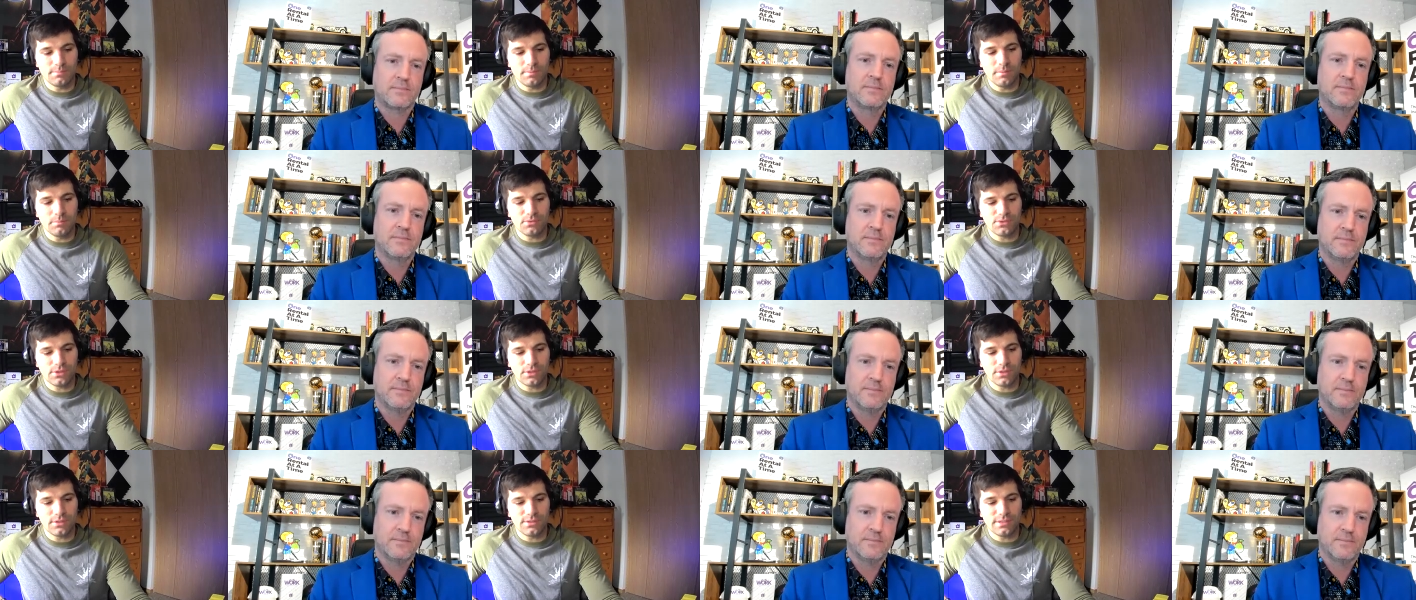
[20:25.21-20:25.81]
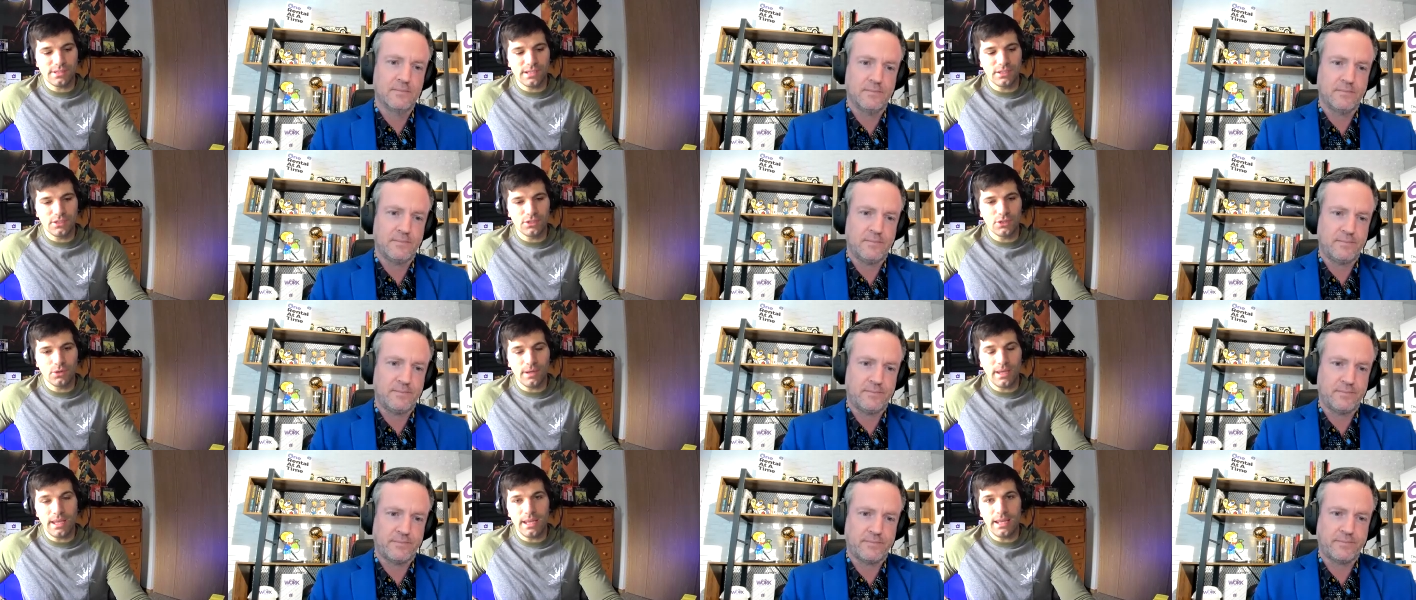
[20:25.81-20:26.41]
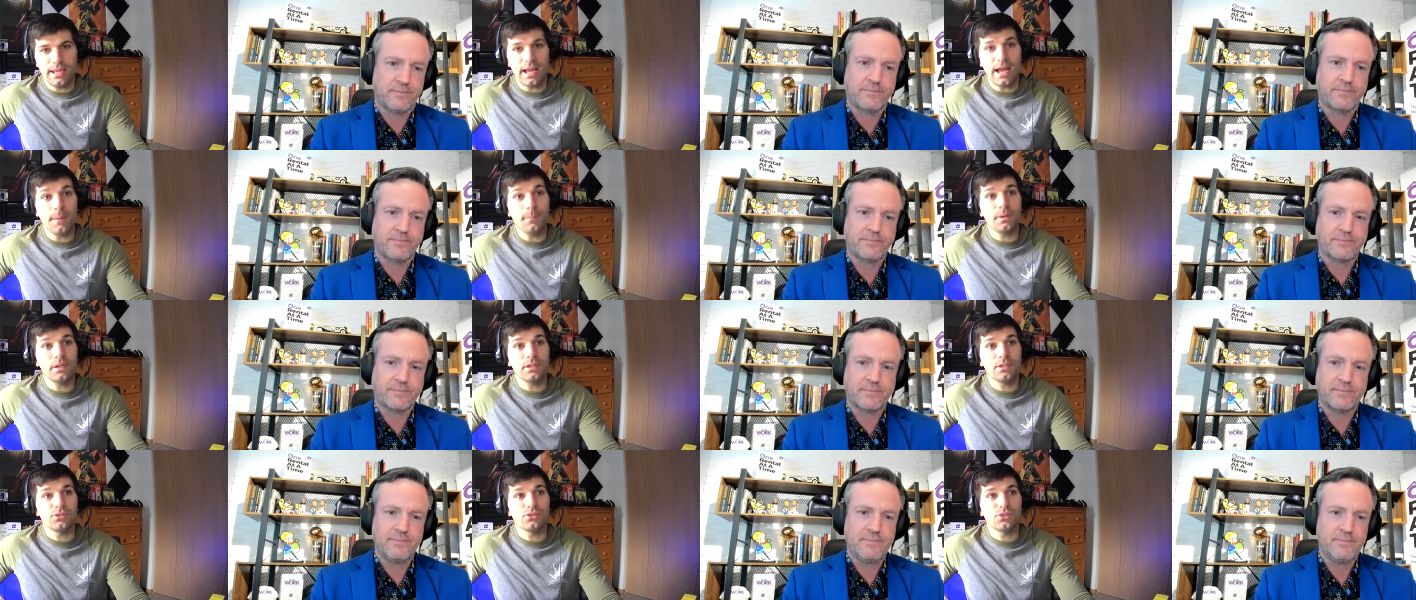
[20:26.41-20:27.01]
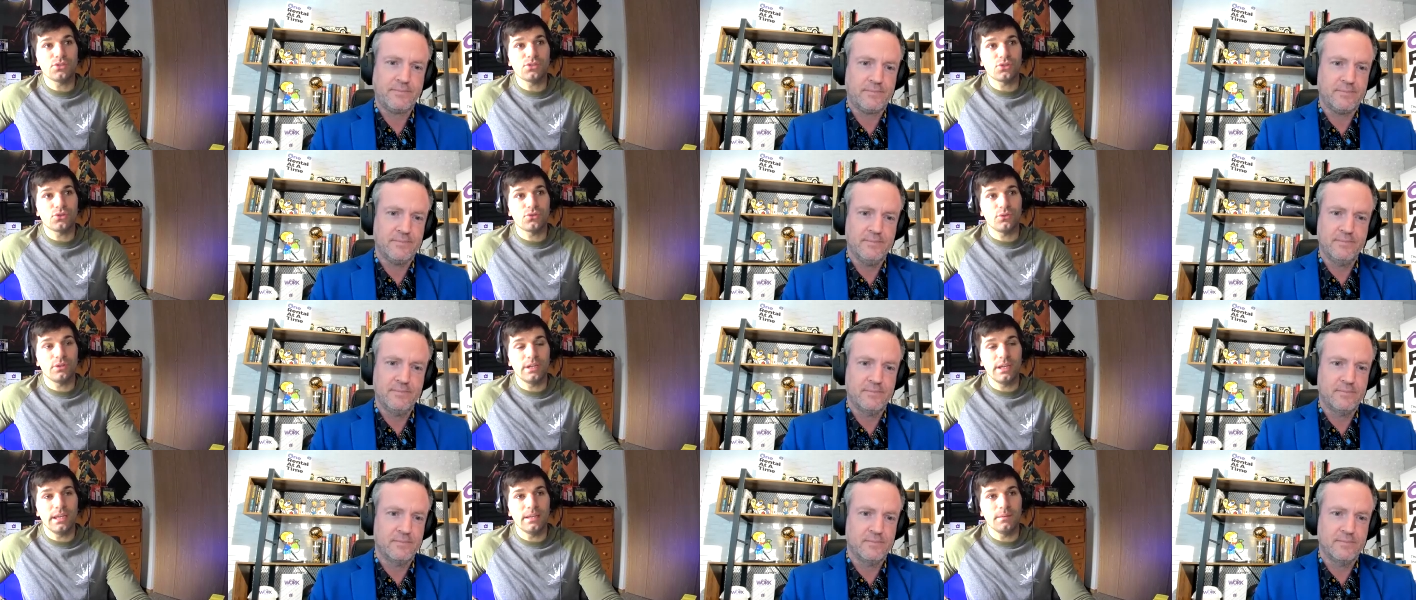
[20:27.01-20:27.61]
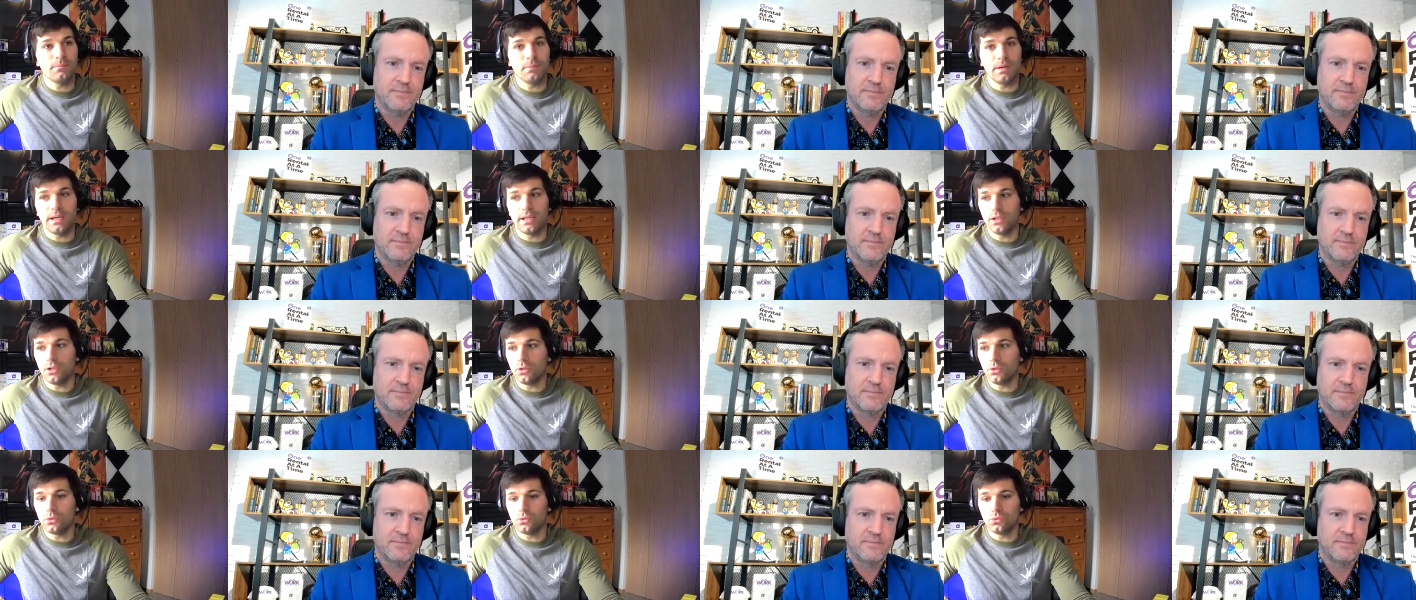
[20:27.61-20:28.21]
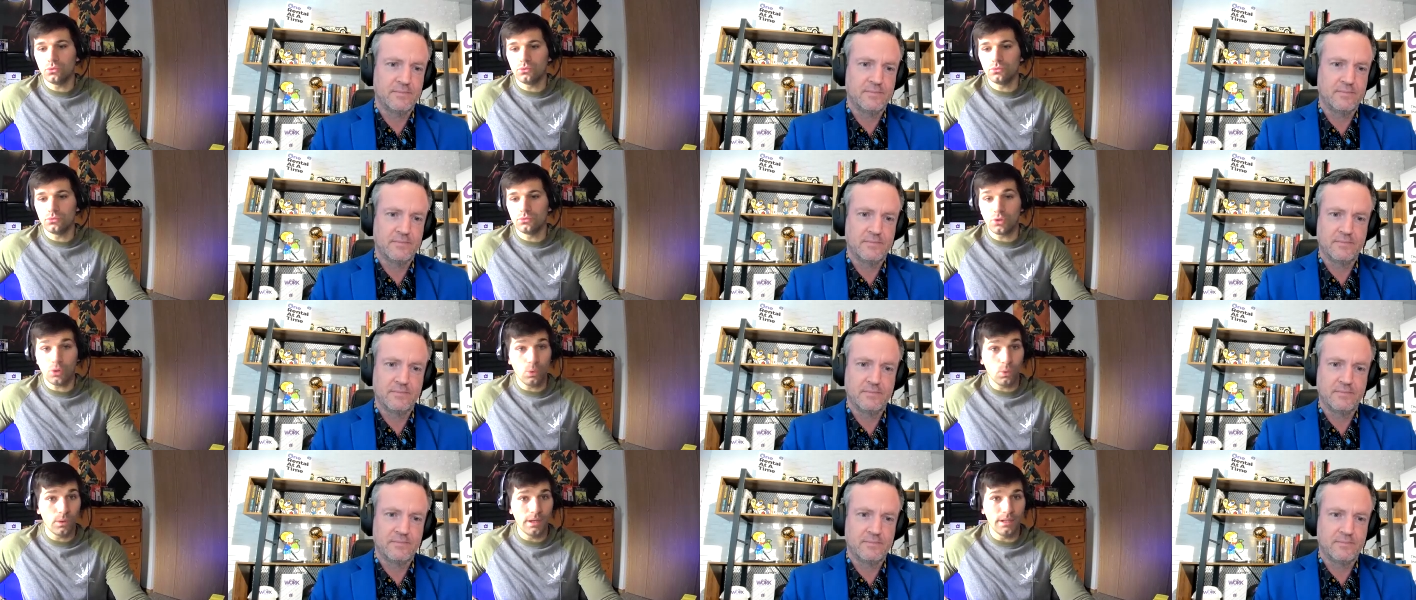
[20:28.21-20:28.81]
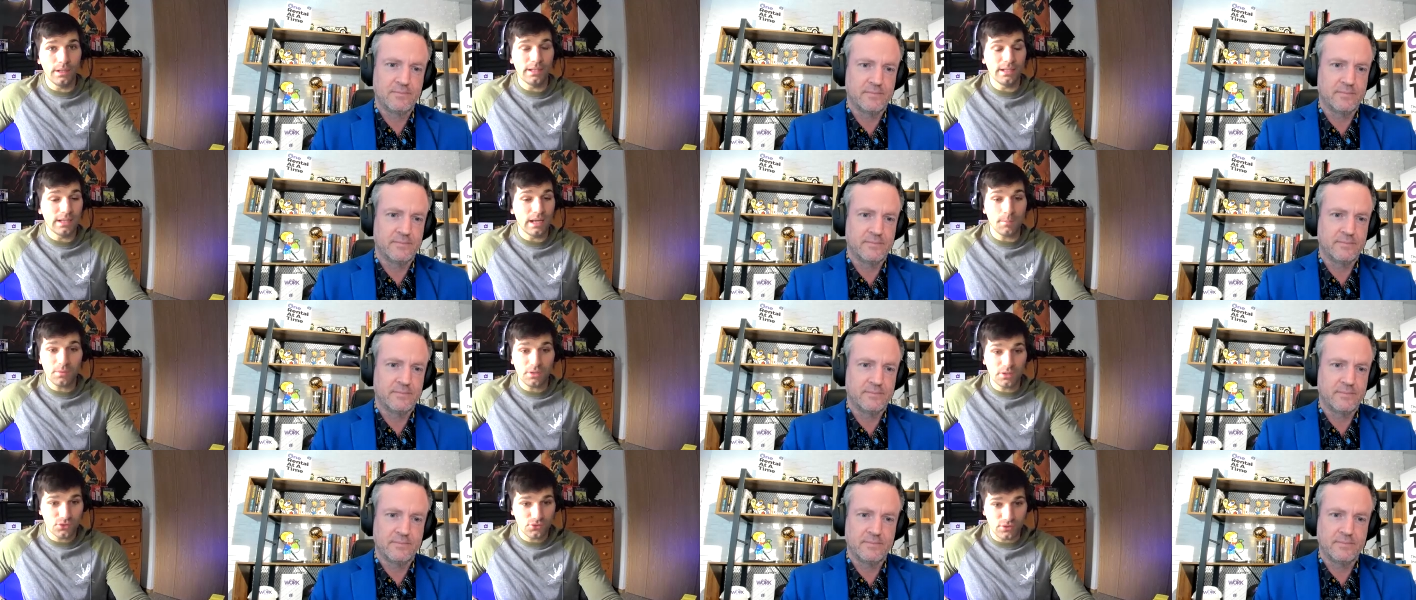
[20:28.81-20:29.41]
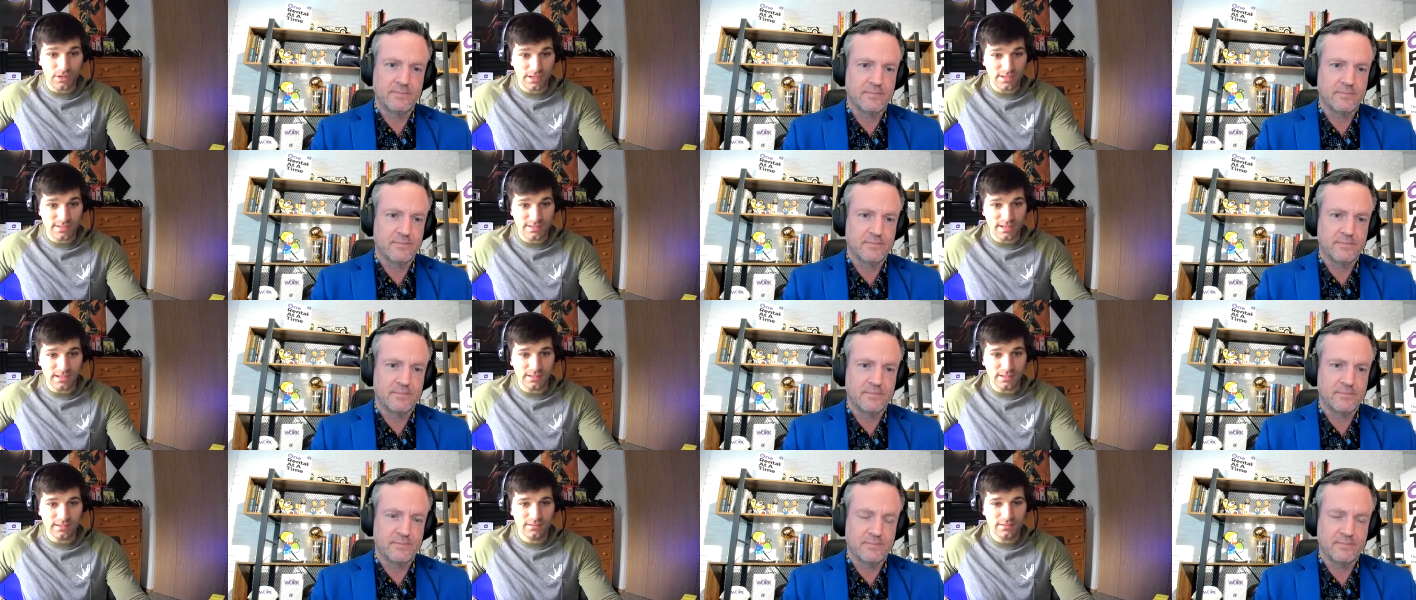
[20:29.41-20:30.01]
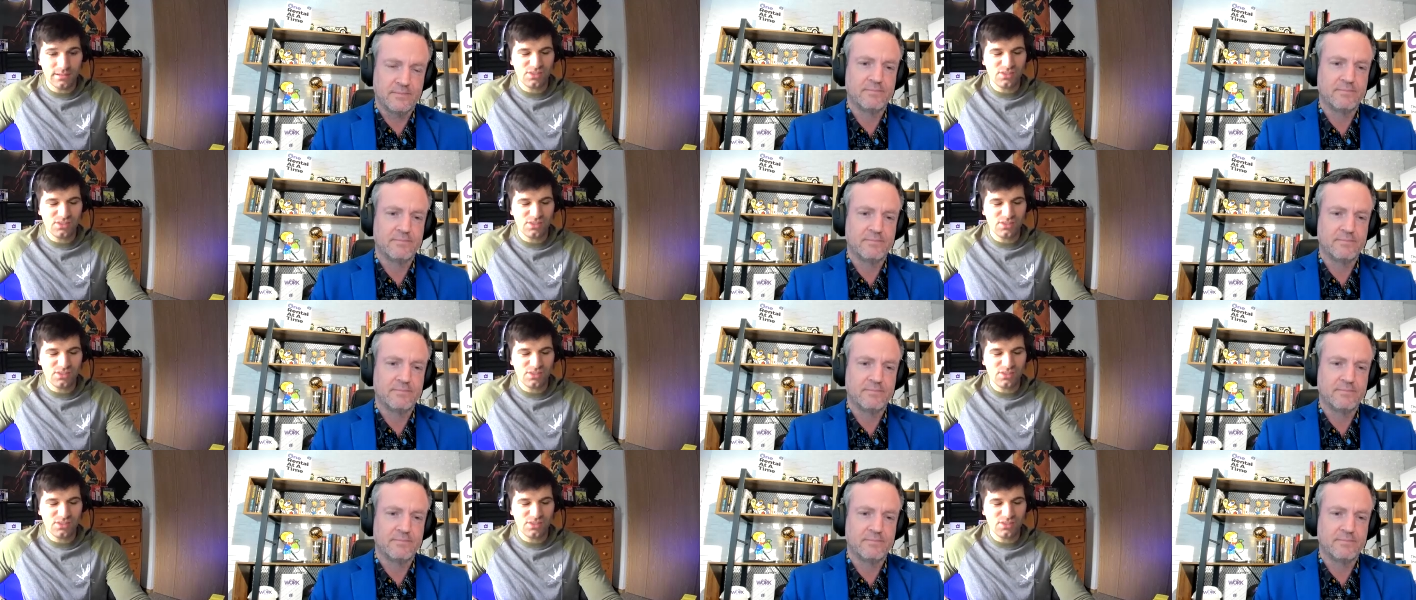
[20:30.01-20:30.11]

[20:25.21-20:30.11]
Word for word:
Speaker 1: people started saying, you know, hey, I'm going to just create my own coin and I'm going to try to sell it.